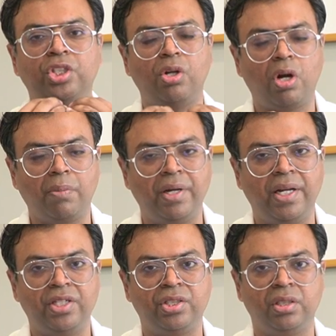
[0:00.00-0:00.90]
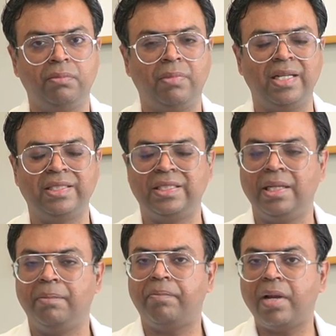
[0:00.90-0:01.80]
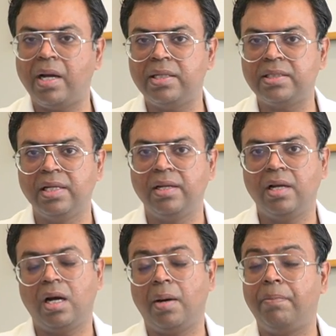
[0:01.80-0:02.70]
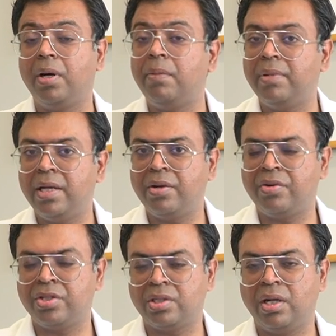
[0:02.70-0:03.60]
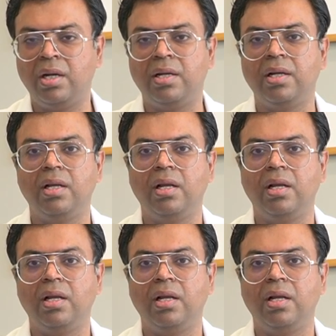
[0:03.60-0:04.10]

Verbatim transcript: chin augmentation by chin implants, a permanent result,